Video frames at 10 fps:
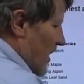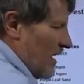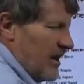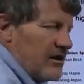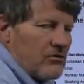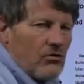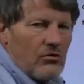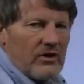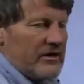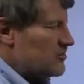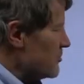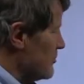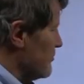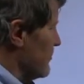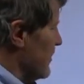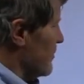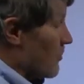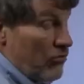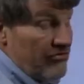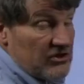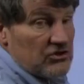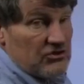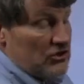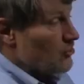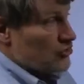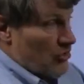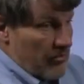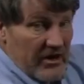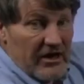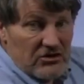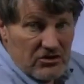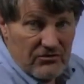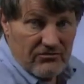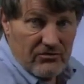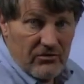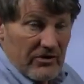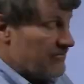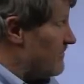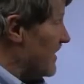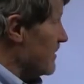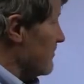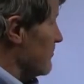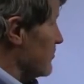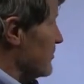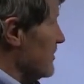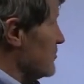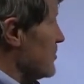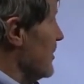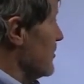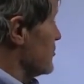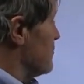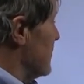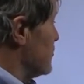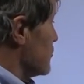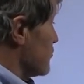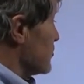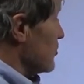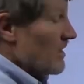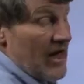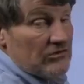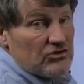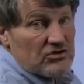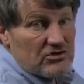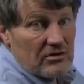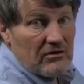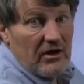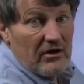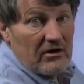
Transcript: high correlation, coefficients of determination for the fit with these species, which allows us to